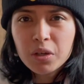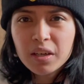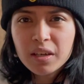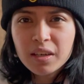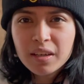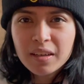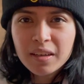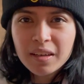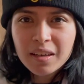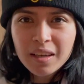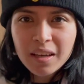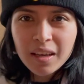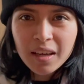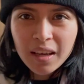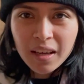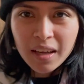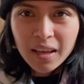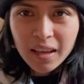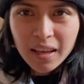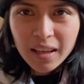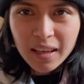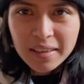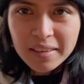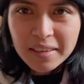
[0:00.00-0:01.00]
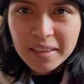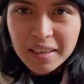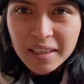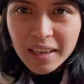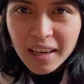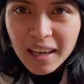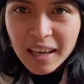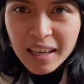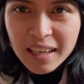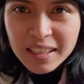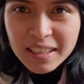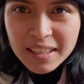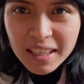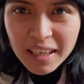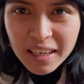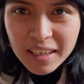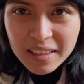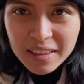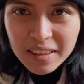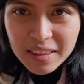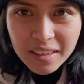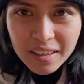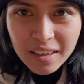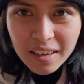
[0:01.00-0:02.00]
And it has
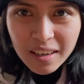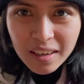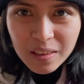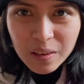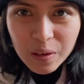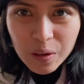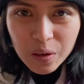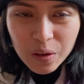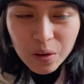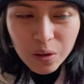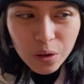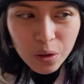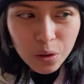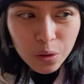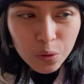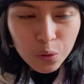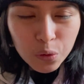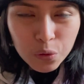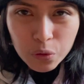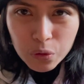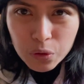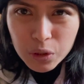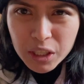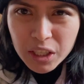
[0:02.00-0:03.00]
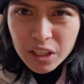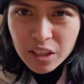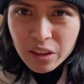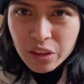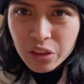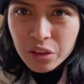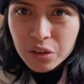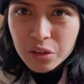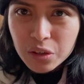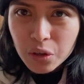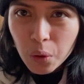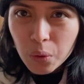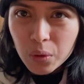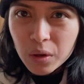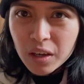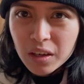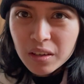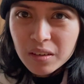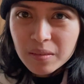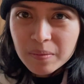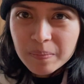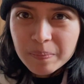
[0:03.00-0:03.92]
like a little wreath donut.